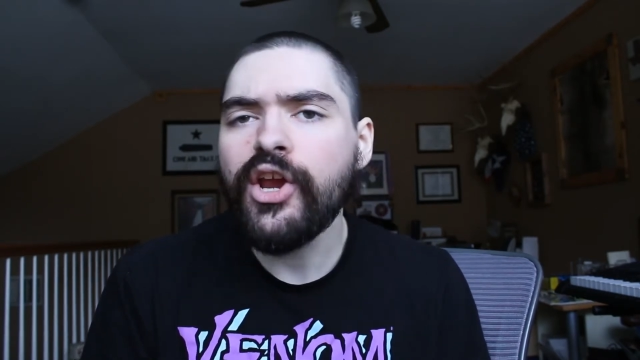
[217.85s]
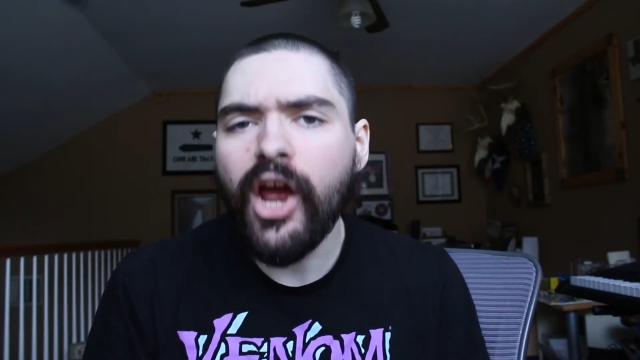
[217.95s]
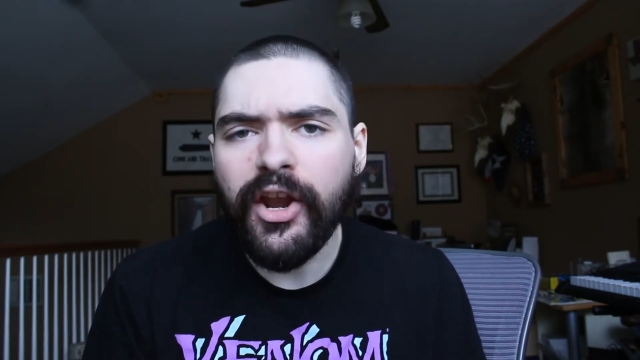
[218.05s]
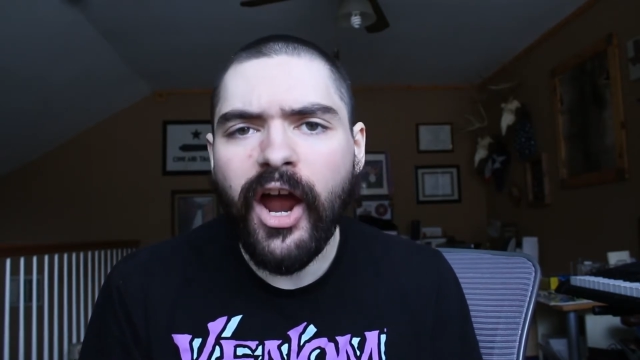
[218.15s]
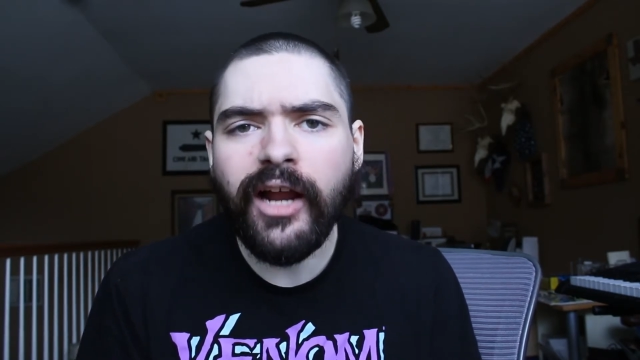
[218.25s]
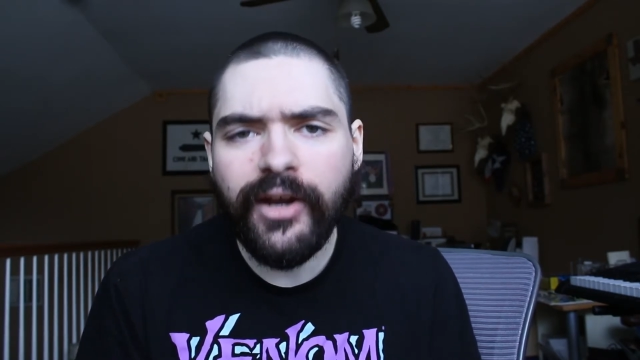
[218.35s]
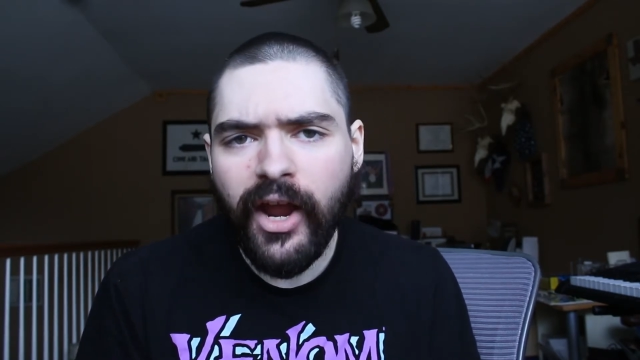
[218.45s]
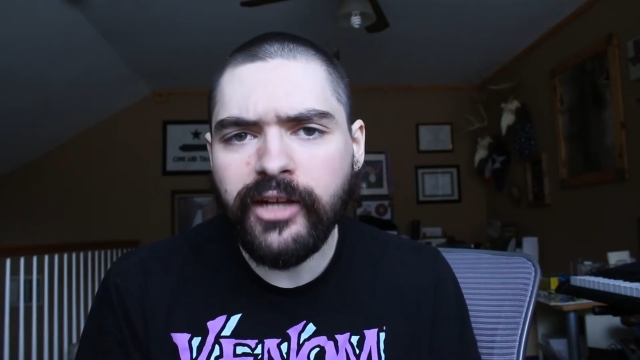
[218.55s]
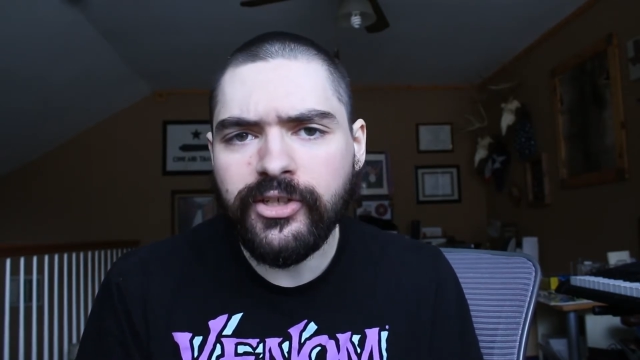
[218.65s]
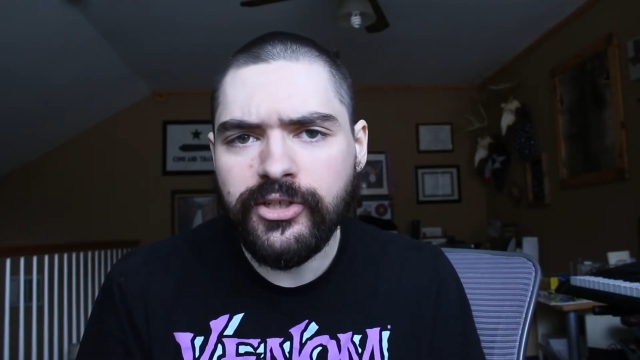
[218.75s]

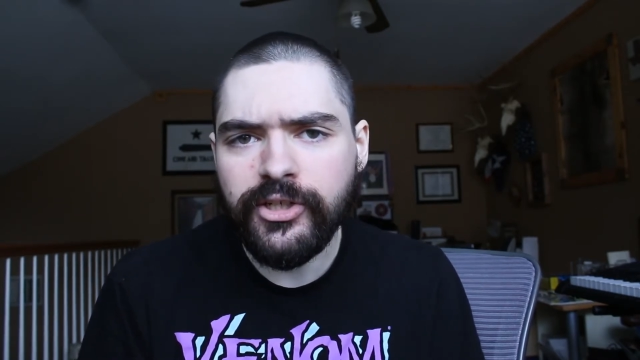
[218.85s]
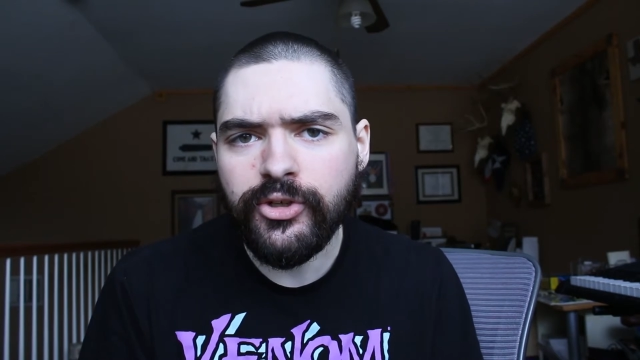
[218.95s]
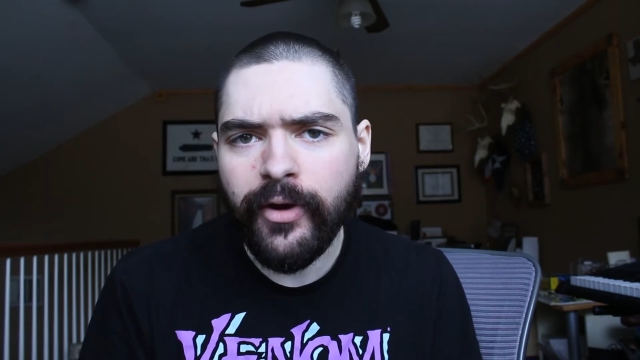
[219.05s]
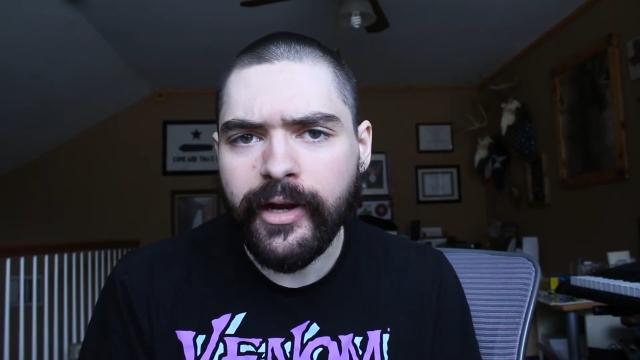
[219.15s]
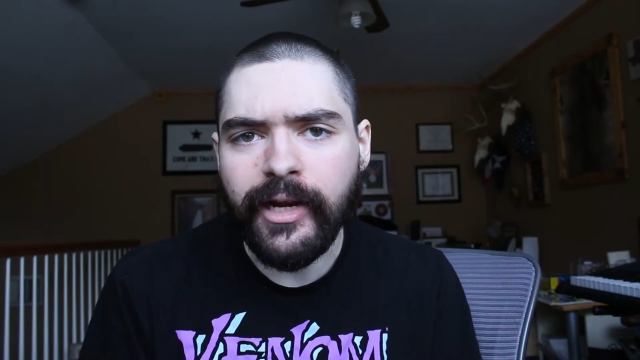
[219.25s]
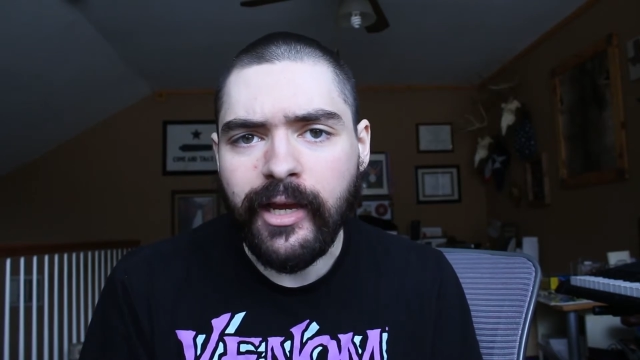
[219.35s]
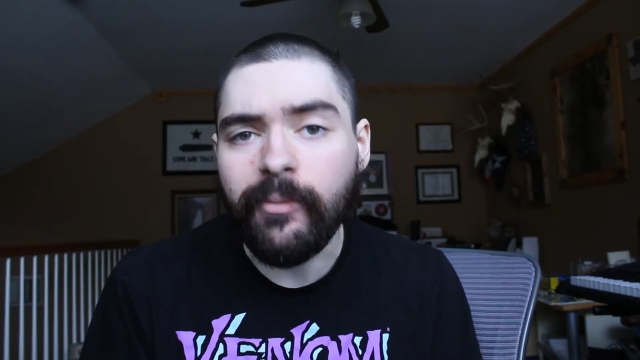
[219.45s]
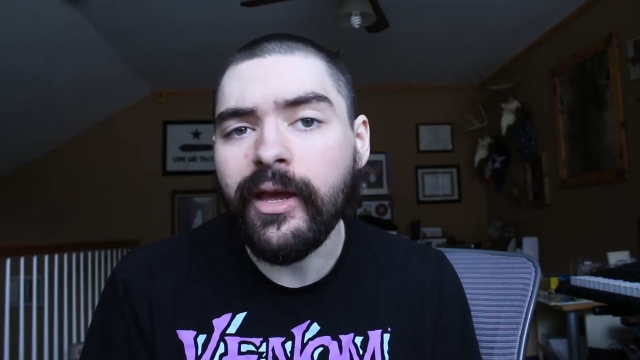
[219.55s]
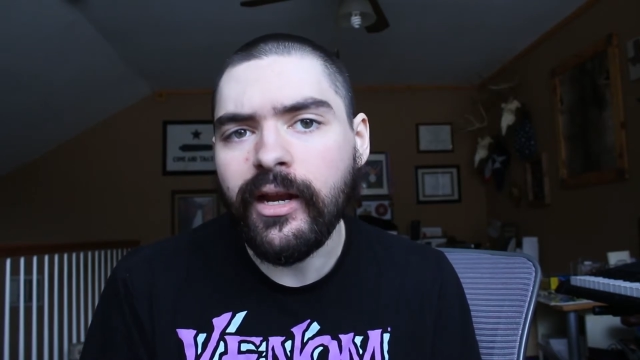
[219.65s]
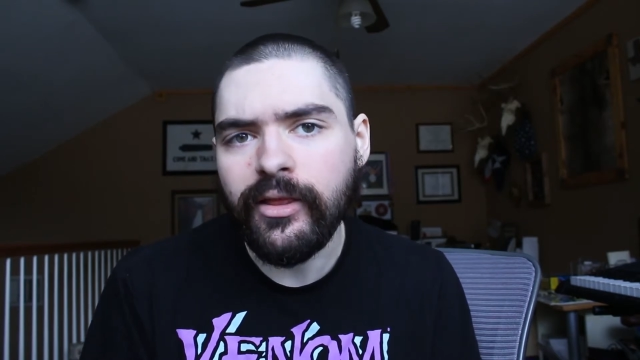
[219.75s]
not to discredit He-Man.